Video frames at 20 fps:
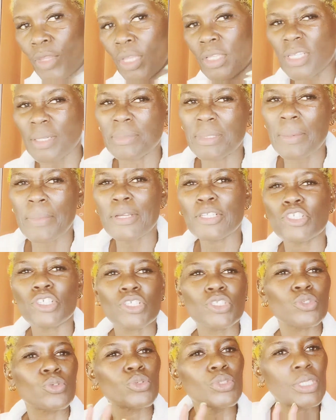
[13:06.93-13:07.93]
sometimes I
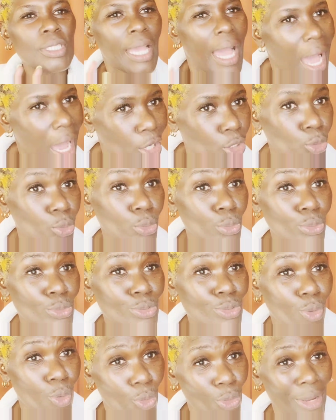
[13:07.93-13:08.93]
just use the
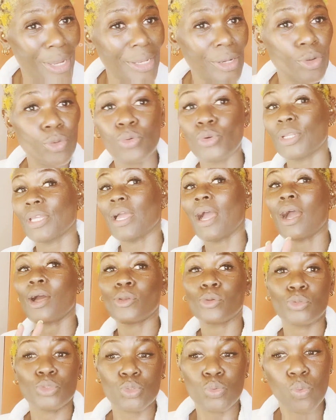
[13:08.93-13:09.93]
aloes oil or the
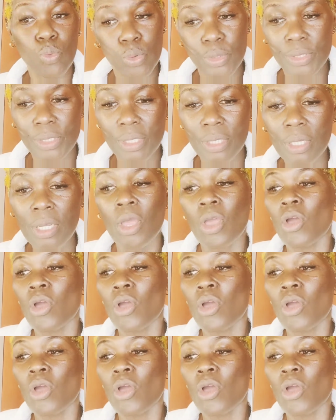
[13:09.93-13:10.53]
aloes water,